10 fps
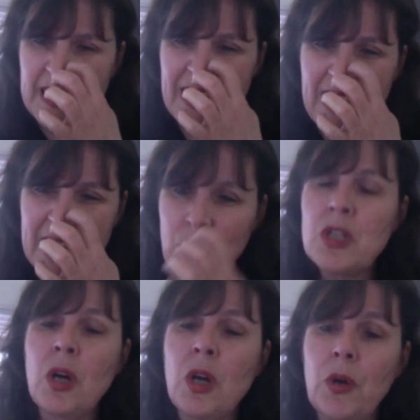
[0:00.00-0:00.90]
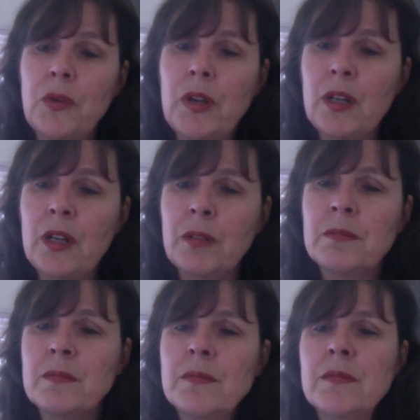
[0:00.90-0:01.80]
I don't
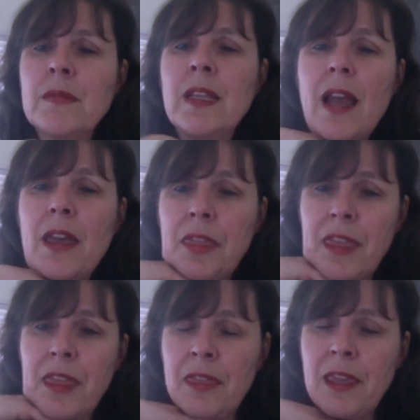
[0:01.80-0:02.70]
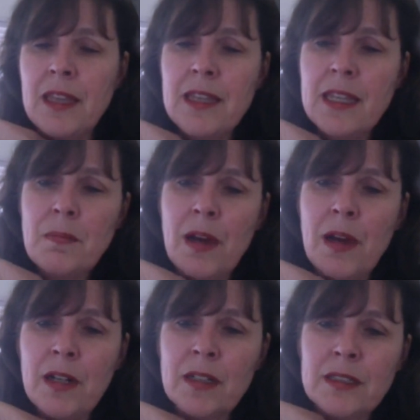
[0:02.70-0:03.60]
know. I think they need
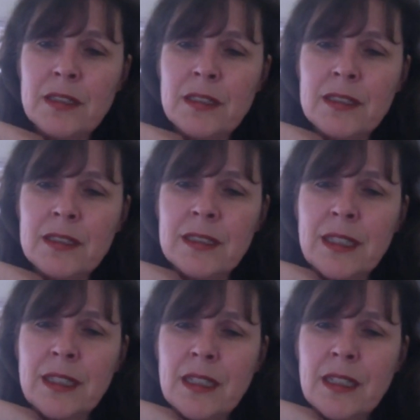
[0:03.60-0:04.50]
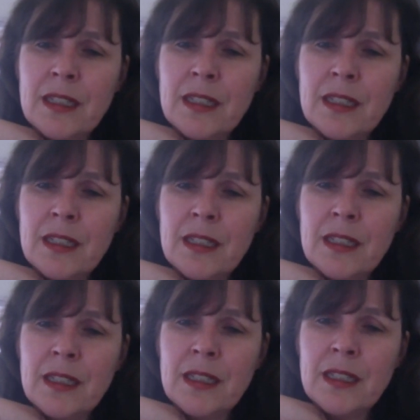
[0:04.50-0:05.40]
partners,
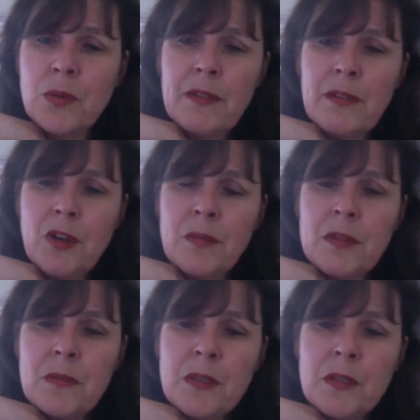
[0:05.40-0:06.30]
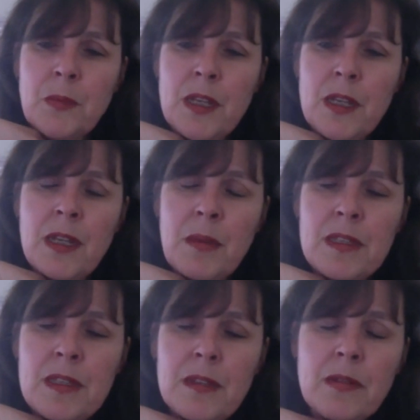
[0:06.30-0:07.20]
platforms between. I
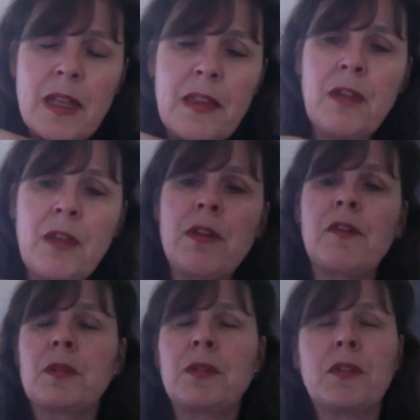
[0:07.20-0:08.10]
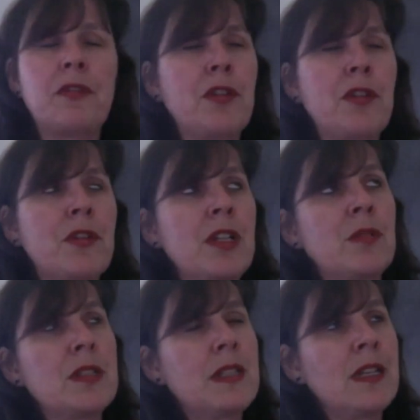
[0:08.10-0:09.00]
mean, I think, Ralph, what you're referring to
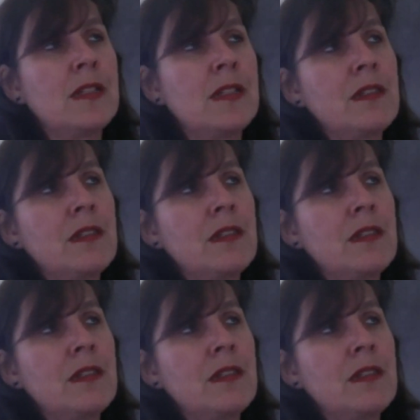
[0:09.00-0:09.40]
is that